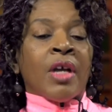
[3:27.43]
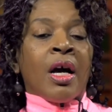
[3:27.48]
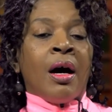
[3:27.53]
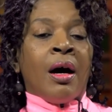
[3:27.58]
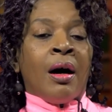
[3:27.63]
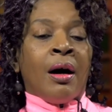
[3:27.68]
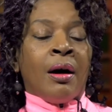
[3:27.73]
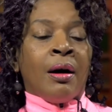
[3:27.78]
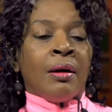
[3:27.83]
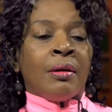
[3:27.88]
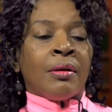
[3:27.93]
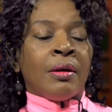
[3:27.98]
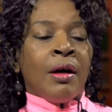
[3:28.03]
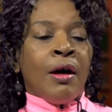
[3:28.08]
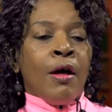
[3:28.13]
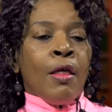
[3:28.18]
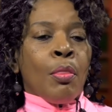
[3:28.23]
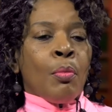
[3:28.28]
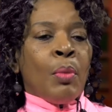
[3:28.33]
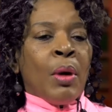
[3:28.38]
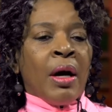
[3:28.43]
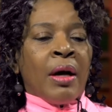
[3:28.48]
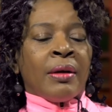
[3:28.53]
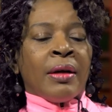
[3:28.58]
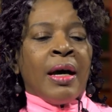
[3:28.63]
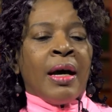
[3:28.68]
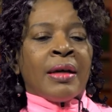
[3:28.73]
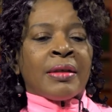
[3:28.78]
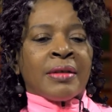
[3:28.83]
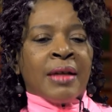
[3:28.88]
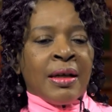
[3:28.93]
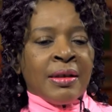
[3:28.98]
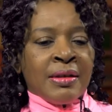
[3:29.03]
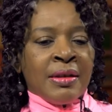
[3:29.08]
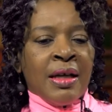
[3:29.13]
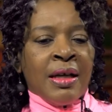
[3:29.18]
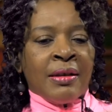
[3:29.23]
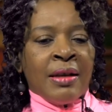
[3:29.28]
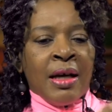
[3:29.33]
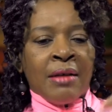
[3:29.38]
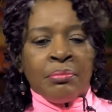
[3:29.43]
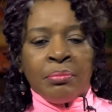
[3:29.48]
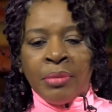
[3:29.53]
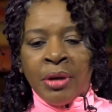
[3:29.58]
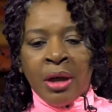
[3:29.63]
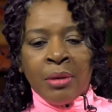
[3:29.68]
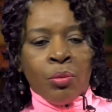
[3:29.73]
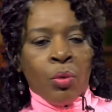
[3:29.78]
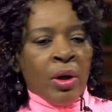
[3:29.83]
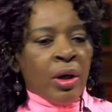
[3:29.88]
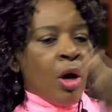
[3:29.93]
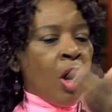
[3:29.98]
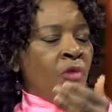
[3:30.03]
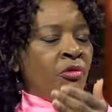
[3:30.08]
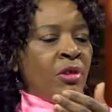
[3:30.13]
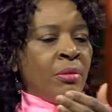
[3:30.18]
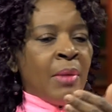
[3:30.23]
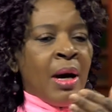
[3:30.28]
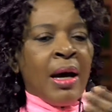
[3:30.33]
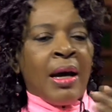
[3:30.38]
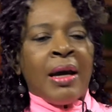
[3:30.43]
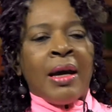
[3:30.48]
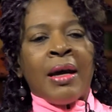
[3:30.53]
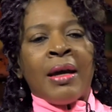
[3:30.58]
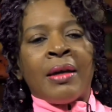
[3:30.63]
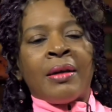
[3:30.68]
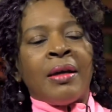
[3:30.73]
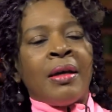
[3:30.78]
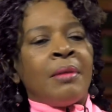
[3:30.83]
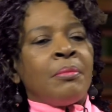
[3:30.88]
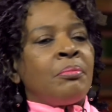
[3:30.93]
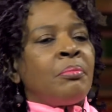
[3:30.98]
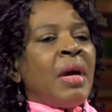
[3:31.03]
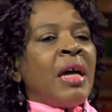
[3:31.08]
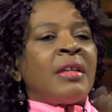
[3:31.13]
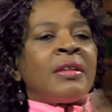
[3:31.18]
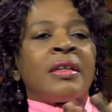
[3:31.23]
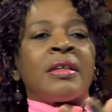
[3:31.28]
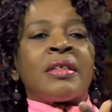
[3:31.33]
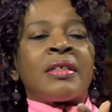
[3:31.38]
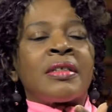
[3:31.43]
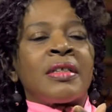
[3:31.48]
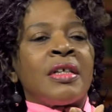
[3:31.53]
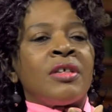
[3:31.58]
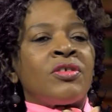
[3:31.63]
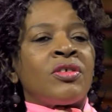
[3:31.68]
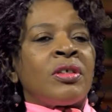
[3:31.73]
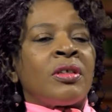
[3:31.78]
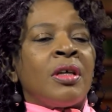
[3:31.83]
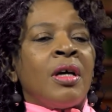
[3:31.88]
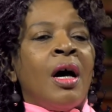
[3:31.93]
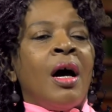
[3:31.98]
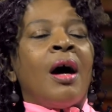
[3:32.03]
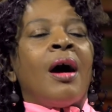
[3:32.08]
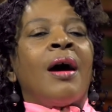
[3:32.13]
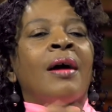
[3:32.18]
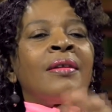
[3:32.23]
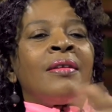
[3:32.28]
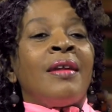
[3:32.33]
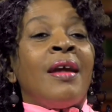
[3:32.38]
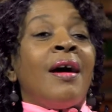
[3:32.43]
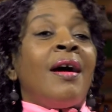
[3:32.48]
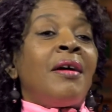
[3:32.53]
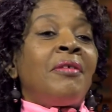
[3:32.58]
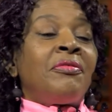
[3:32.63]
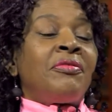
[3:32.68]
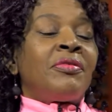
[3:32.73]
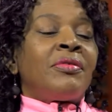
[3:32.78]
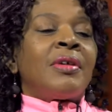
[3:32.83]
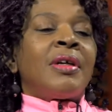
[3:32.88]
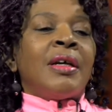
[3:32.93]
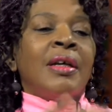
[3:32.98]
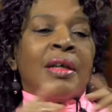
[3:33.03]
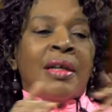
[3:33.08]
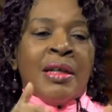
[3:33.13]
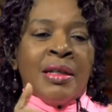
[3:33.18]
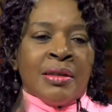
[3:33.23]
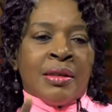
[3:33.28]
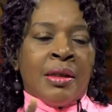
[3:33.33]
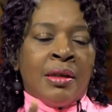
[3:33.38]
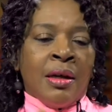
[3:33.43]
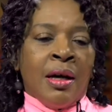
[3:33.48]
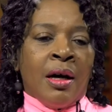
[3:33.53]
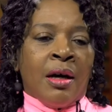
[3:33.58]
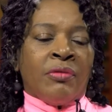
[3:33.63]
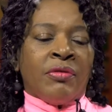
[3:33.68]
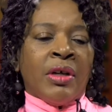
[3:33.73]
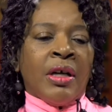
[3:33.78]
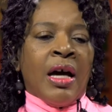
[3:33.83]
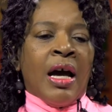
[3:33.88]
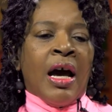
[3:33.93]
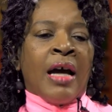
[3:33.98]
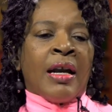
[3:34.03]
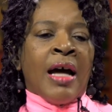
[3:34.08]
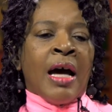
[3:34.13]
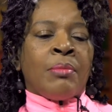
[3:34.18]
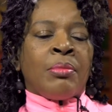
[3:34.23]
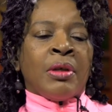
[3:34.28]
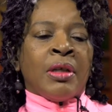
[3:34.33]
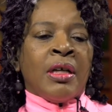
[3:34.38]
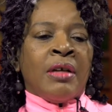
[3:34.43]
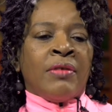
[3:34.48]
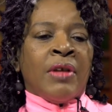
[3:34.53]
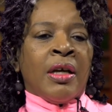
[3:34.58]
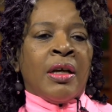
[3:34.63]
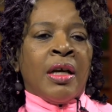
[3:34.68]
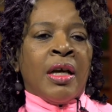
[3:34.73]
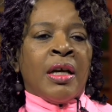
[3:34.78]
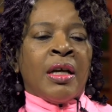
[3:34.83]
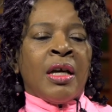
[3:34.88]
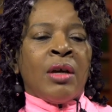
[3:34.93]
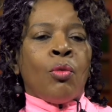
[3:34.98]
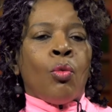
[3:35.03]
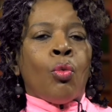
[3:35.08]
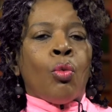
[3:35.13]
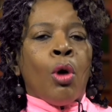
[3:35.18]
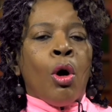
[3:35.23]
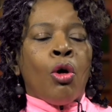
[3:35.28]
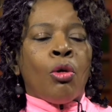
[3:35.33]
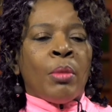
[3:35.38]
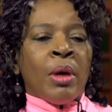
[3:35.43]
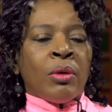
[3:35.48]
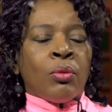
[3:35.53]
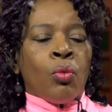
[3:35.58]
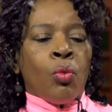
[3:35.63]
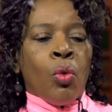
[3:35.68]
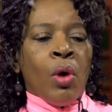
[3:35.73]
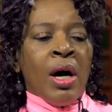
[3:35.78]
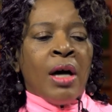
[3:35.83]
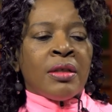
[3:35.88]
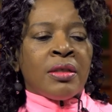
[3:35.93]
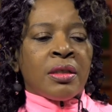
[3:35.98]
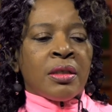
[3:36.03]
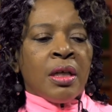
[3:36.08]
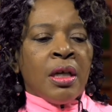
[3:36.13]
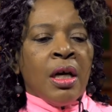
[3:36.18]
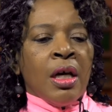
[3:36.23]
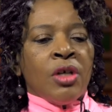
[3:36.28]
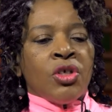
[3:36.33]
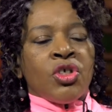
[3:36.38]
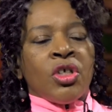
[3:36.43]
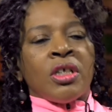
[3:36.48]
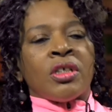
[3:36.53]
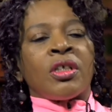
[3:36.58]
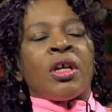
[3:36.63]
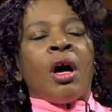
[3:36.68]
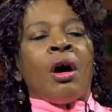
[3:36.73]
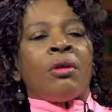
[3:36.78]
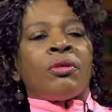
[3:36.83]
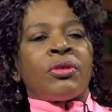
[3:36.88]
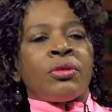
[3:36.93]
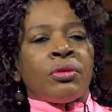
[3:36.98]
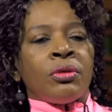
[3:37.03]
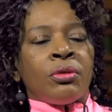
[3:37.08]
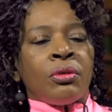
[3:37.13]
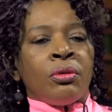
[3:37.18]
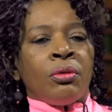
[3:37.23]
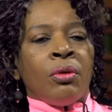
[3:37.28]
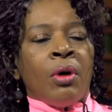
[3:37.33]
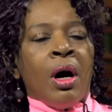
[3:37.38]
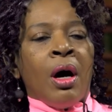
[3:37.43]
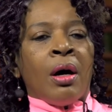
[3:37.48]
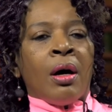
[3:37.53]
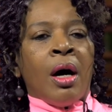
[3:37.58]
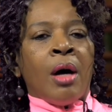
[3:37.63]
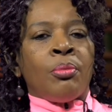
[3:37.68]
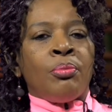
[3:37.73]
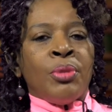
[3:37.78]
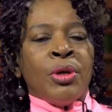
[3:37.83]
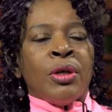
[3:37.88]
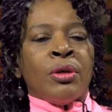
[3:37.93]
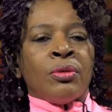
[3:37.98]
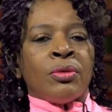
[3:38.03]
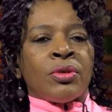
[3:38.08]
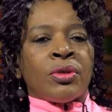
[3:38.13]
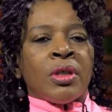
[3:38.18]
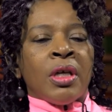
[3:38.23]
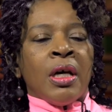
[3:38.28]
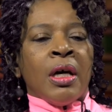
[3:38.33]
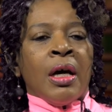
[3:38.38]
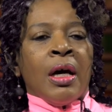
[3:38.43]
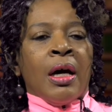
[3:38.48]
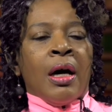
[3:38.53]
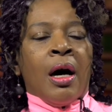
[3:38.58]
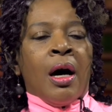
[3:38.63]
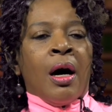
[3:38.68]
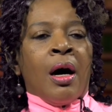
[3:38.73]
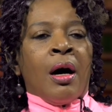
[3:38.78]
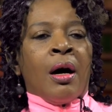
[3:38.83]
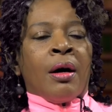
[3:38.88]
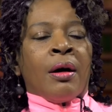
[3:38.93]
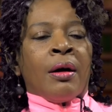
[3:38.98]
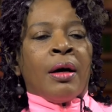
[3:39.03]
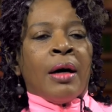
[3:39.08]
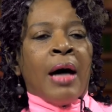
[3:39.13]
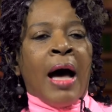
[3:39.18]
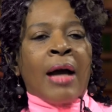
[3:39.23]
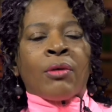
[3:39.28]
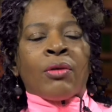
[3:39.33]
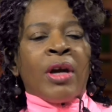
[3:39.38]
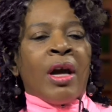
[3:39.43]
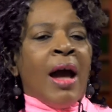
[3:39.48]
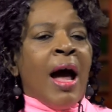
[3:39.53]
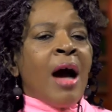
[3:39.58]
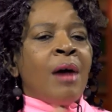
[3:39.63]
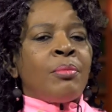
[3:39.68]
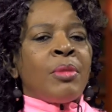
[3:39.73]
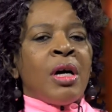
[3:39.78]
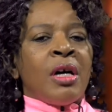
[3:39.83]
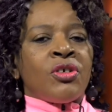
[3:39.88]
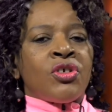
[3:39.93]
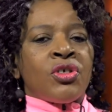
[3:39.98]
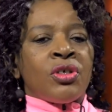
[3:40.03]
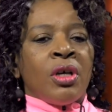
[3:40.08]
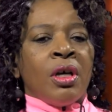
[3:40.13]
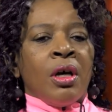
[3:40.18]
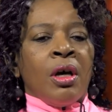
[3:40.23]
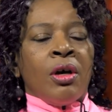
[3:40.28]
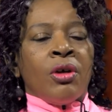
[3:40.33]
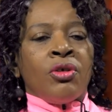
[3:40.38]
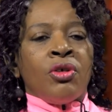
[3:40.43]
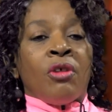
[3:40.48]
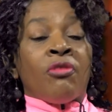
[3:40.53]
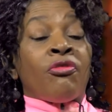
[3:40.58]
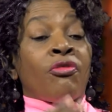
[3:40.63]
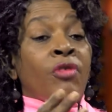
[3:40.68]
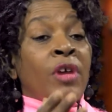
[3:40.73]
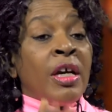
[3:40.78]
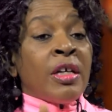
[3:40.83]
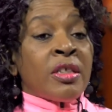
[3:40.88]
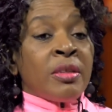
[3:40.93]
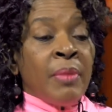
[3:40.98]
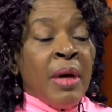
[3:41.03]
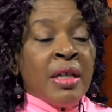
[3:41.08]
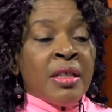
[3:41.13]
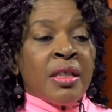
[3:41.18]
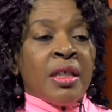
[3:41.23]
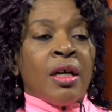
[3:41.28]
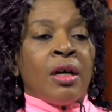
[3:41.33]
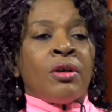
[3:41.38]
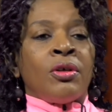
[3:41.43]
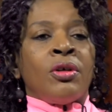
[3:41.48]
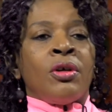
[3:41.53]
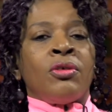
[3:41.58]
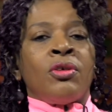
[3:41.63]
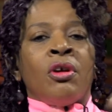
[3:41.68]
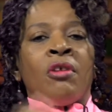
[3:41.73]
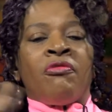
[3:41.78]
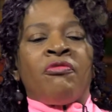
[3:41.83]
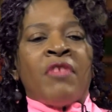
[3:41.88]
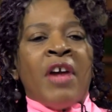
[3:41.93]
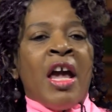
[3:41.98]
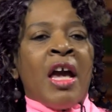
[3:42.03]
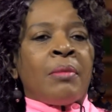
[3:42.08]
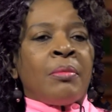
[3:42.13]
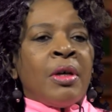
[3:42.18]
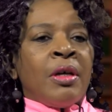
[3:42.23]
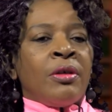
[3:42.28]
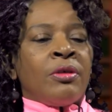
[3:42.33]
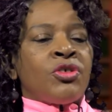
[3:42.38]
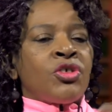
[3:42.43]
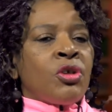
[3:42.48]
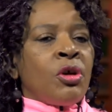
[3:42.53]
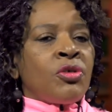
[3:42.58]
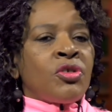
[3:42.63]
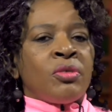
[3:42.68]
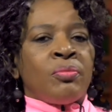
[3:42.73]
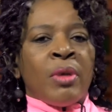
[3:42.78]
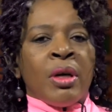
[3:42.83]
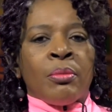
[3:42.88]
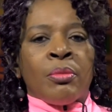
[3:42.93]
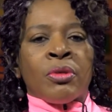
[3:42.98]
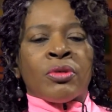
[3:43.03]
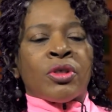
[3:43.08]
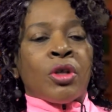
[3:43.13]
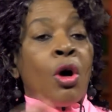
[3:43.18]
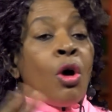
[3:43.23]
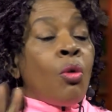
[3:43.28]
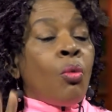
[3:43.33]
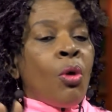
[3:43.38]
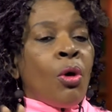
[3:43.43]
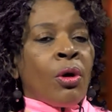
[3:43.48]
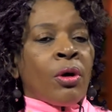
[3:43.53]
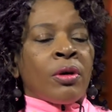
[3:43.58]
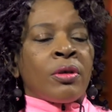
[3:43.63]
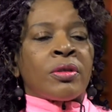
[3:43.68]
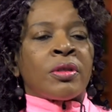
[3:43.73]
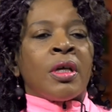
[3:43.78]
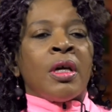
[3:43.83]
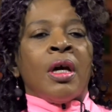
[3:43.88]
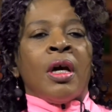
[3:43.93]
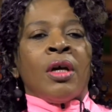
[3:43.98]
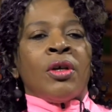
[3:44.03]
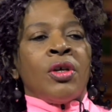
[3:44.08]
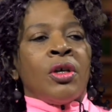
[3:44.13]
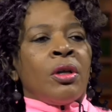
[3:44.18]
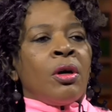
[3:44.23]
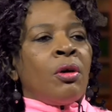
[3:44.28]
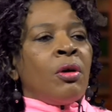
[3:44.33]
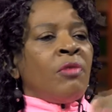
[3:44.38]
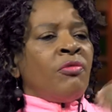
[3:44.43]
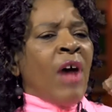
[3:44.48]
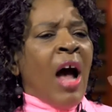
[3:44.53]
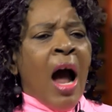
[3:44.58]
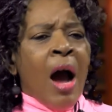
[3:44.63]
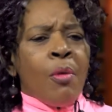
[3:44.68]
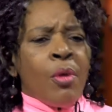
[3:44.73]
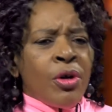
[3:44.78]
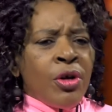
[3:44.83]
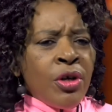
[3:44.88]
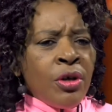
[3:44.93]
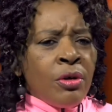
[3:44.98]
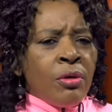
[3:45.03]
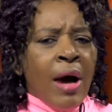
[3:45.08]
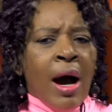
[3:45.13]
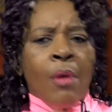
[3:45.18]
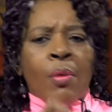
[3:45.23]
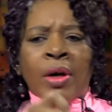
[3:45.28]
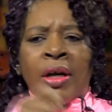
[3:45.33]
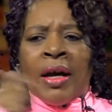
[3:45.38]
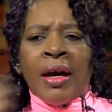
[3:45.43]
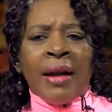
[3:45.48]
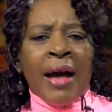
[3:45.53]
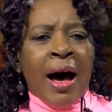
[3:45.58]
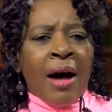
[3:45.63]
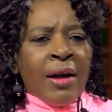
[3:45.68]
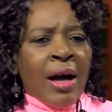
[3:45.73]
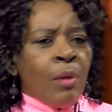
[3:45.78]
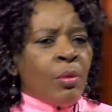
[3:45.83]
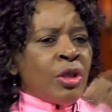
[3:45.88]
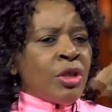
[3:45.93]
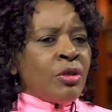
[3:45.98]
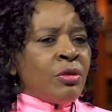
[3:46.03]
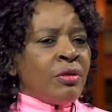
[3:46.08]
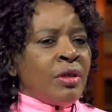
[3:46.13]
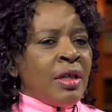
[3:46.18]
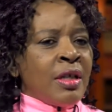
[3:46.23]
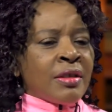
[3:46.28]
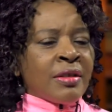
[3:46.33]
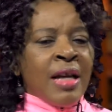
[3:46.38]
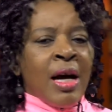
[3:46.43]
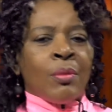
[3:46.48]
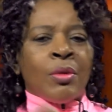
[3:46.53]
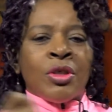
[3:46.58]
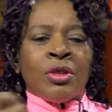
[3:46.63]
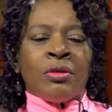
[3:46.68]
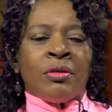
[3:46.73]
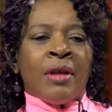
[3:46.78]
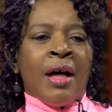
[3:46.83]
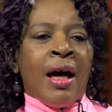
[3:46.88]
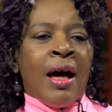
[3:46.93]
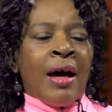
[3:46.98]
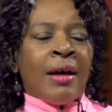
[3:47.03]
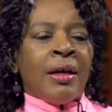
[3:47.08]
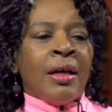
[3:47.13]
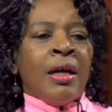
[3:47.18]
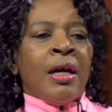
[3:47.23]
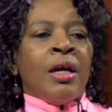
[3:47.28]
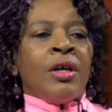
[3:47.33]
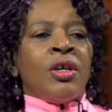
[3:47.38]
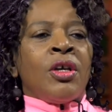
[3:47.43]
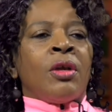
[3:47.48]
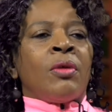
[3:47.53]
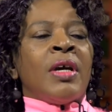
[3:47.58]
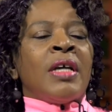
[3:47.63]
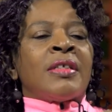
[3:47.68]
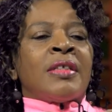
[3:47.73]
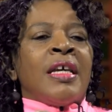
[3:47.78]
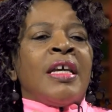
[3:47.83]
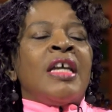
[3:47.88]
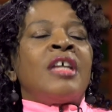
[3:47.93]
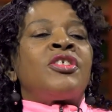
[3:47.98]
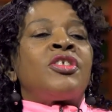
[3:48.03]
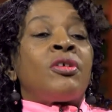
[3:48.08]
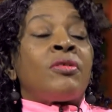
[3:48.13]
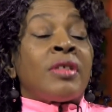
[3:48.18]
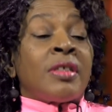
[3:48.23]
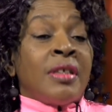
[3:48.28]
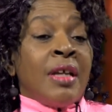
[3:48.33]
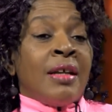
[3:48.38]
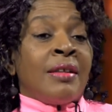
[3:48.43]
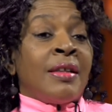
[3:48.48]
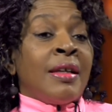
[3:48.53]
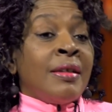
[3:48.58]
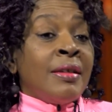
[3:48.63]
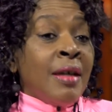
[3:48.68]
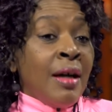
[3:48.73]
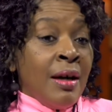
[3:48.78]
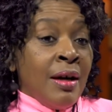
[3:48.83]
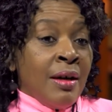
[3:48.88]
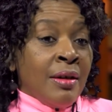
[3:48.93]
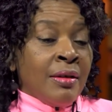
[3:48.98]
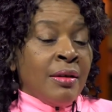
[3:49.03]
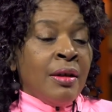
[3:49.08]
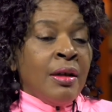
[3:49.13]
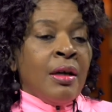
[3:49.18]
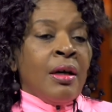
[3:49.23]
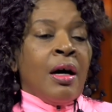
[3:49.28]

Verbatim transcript: Uh, but as I said, that bulb went off in my head, made the decision, enough is enough. And I believe that any woman, once she's gone through uh, abuse, uh, I don't care how much your friends may tell you, your family, your church members, co-workers, you know, if I were you, I would get out, I would do this and I would do that. You know, it's easier said than done.